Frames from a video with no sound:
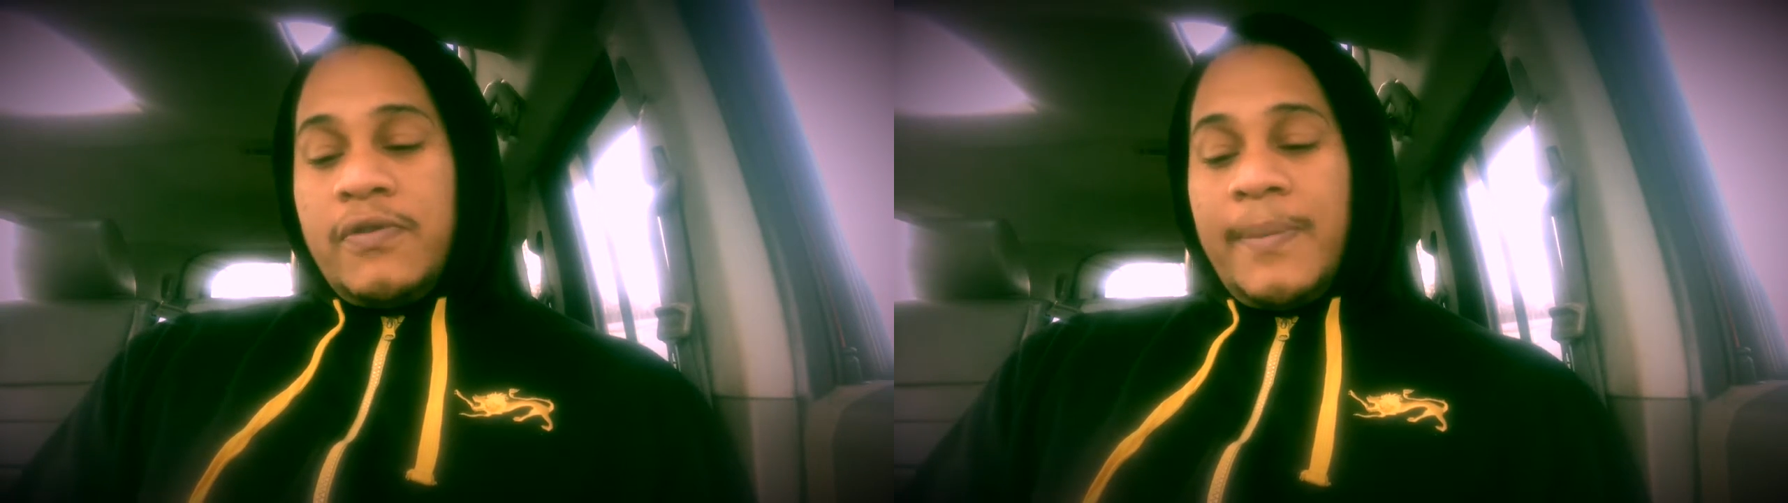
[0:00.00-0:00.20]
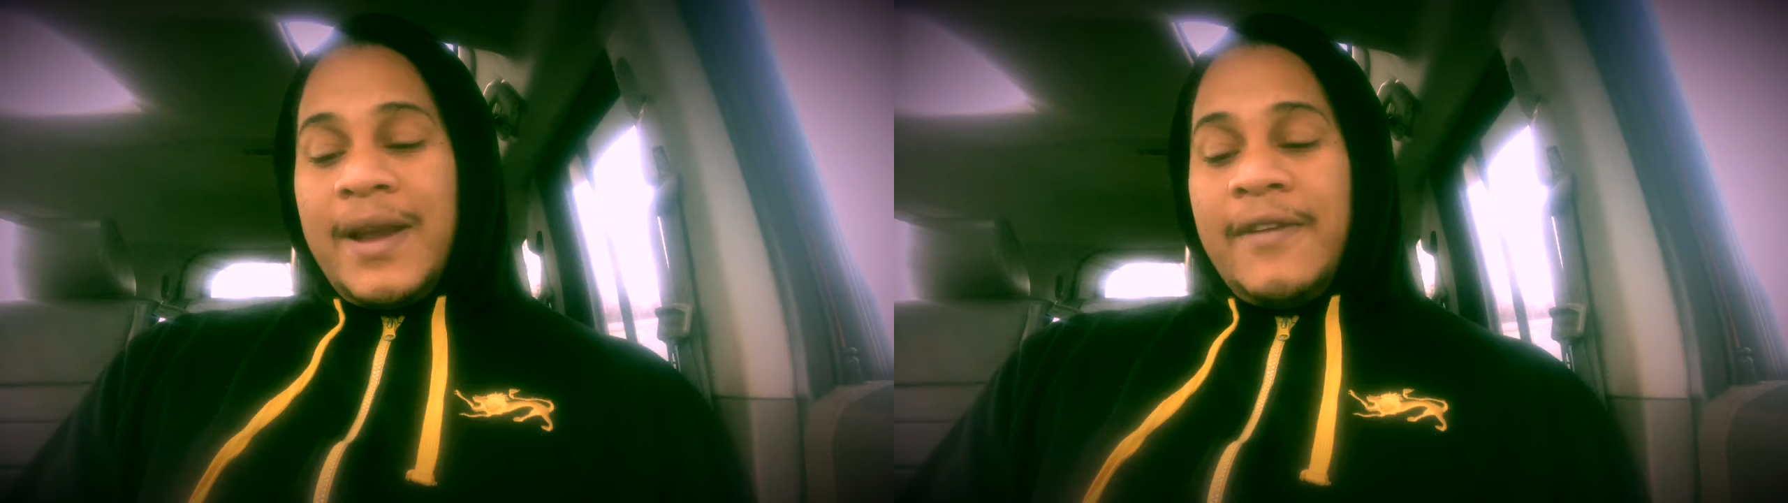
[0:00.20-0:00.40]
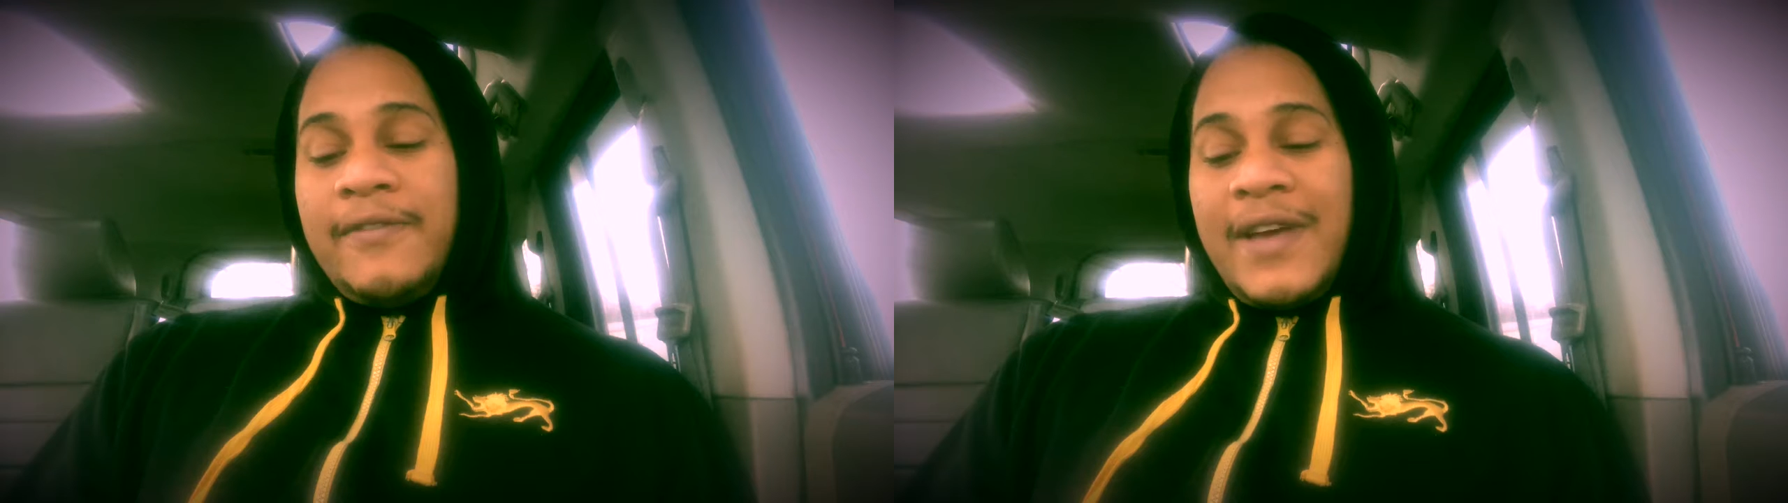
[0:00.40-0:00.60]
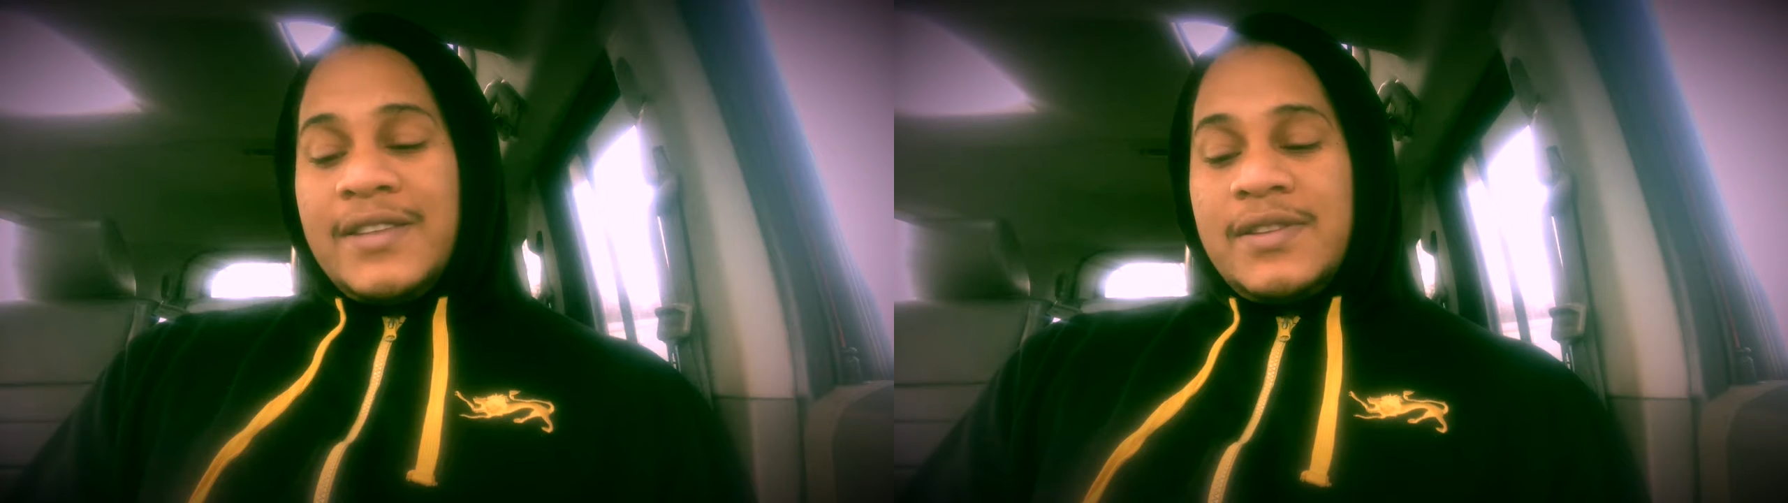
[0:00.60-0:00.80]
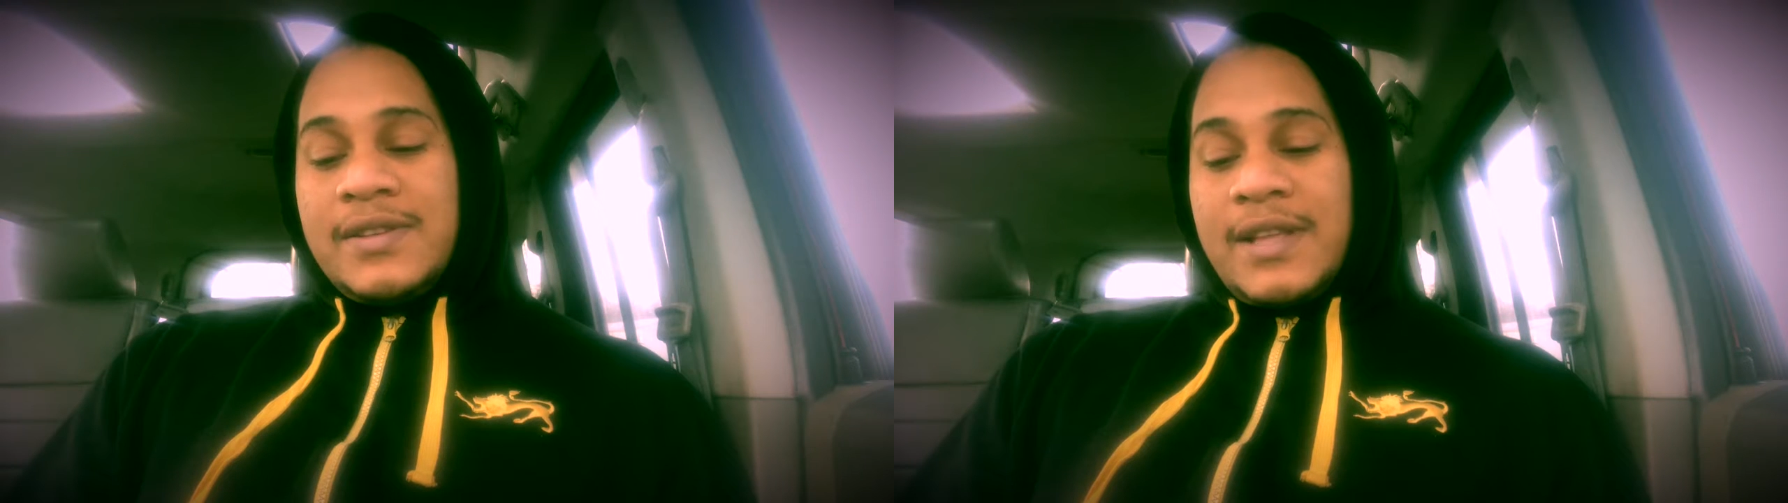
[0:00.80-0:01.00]
from an
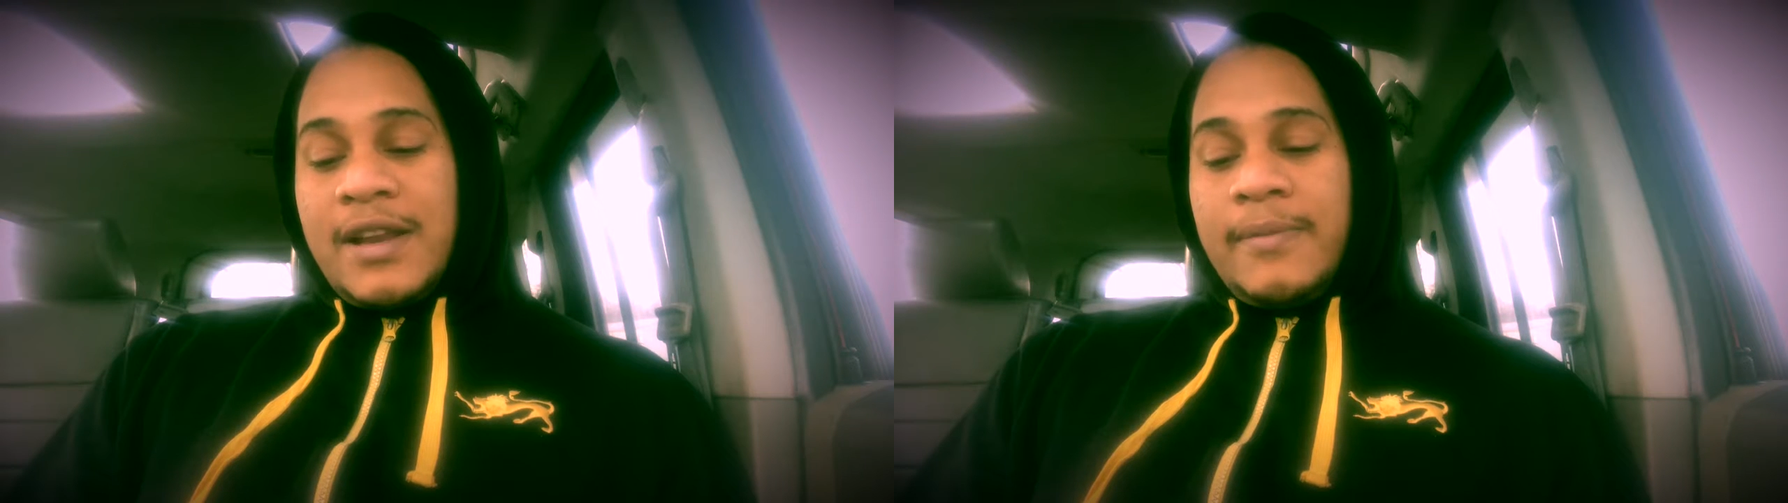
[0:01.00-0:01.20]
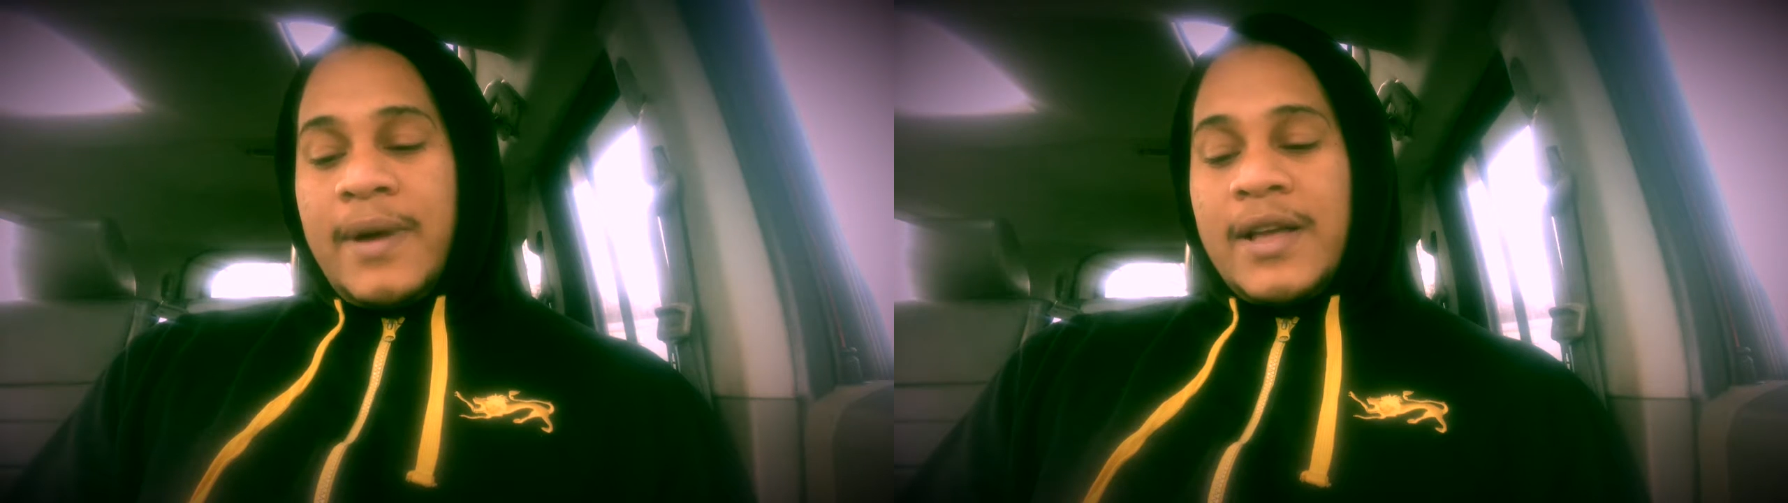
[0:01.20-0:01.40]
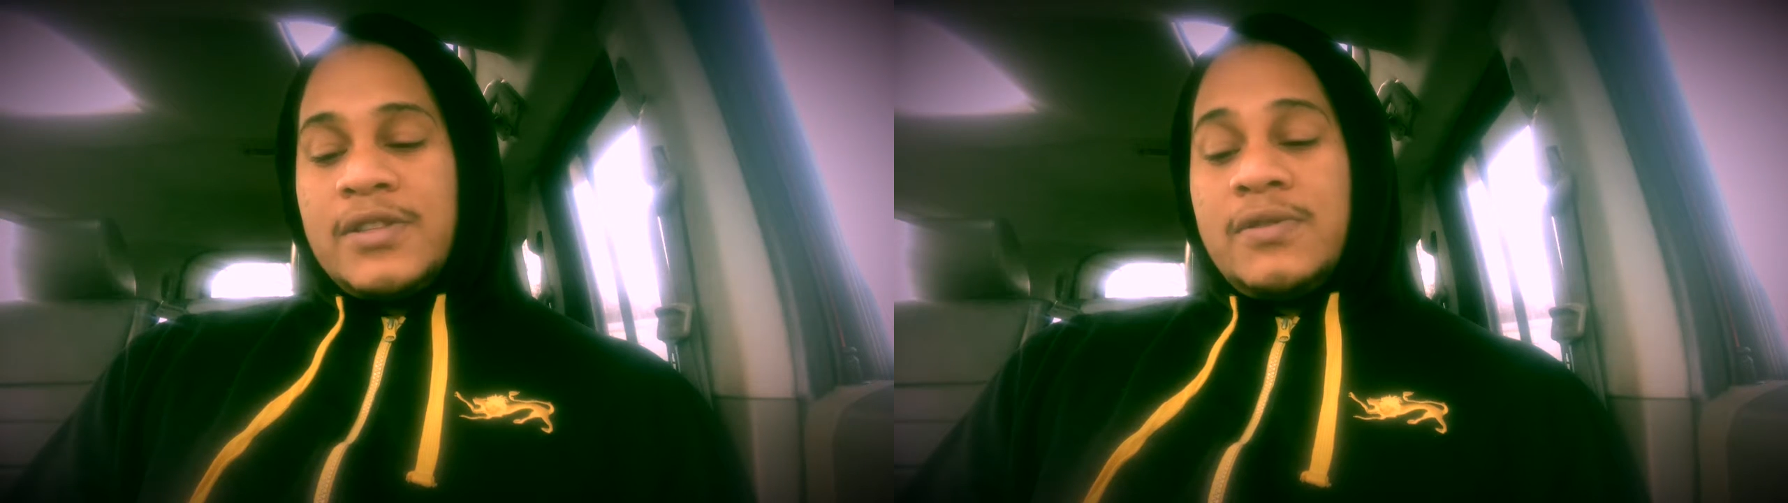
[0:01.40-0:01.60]
investor state of mind.